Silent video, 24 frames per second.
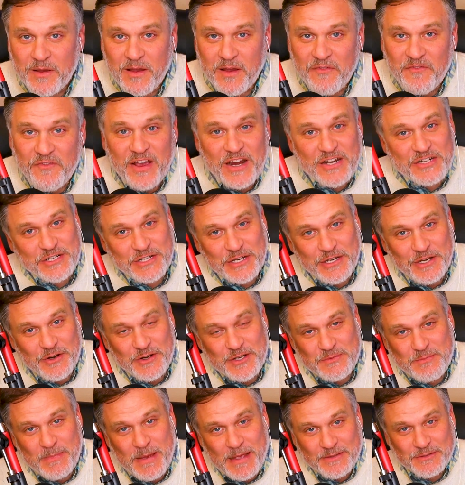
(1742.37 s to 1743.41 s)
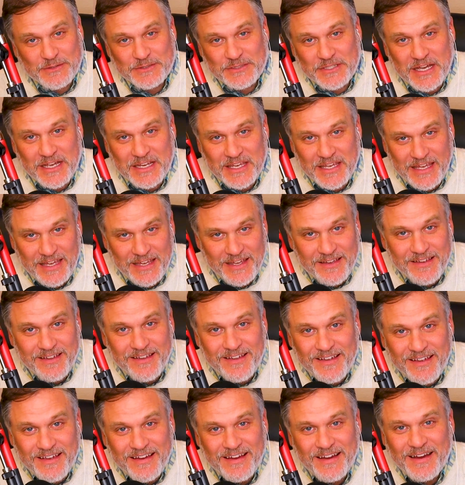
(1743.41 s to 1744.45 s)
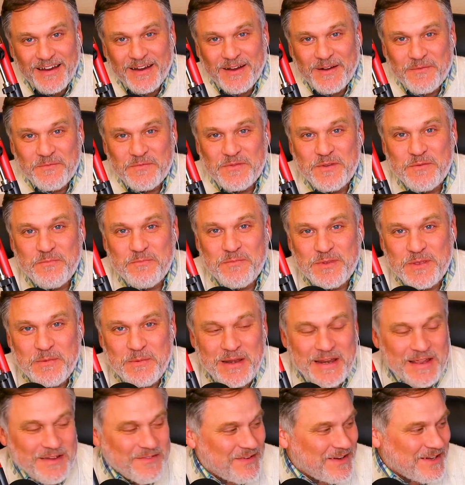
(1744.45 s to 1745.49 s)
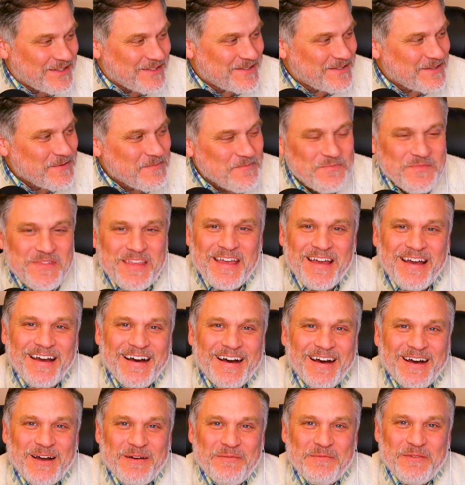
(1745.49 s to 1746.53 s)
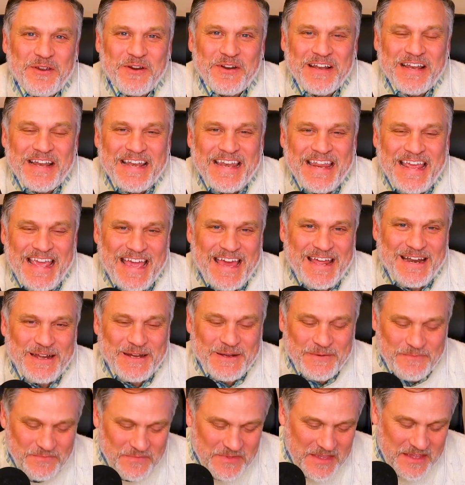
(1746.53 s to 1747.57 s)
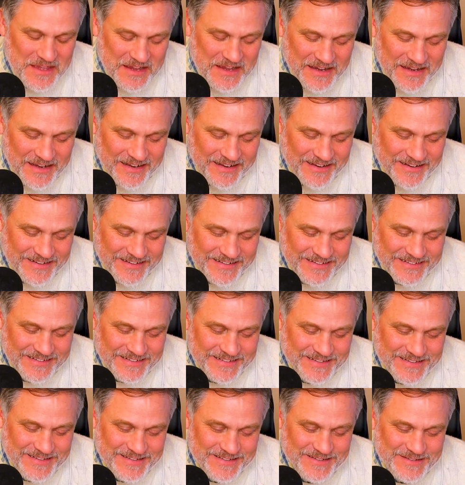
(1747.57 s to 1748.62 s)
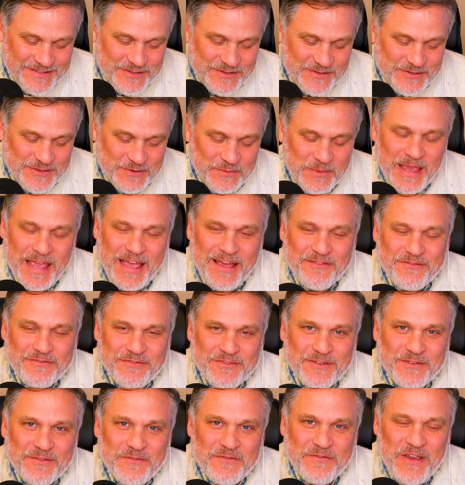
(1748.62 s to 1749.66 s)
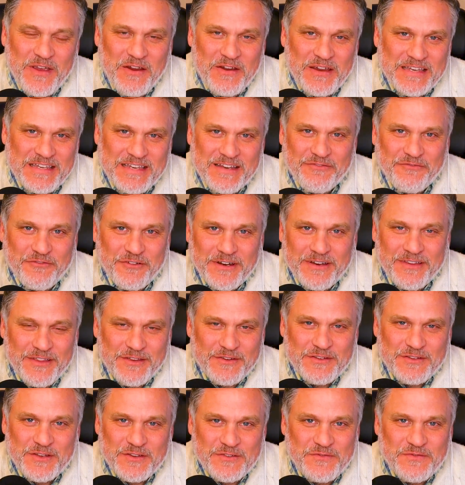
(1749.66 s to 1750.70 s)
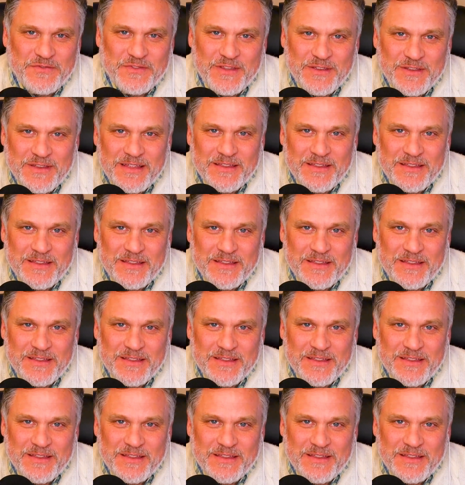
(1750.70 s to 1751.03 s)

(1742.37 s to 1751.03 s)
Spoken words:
affectionately known as Pennsyltucky to many of us. You're in Indiana. So we have very different, there's